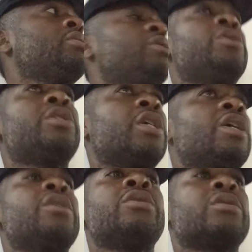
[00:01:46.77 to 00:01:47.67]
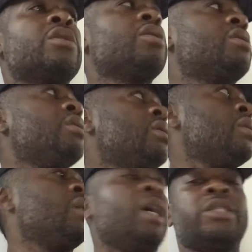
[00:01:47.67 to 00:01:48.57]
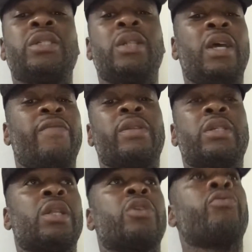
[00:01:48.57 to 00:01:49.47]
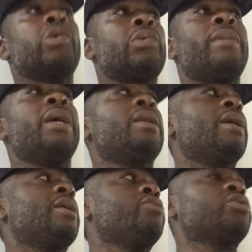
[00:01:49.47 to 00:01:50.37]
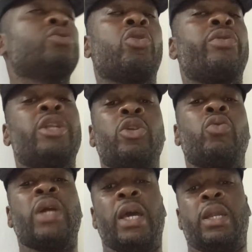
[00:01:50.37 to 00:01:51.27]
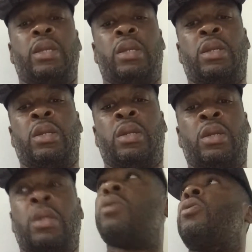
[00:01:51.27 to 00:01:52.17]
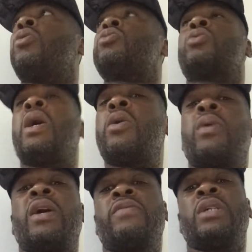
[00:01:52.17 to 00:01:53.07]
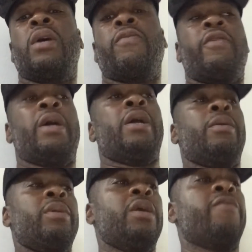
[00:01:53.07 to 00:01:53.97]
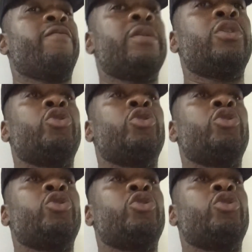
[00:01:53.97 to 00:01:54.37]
Your skin is good. I shouldn't have to tell a grown man that. You should already know that. You know, so I don't have time for that. I'm here for the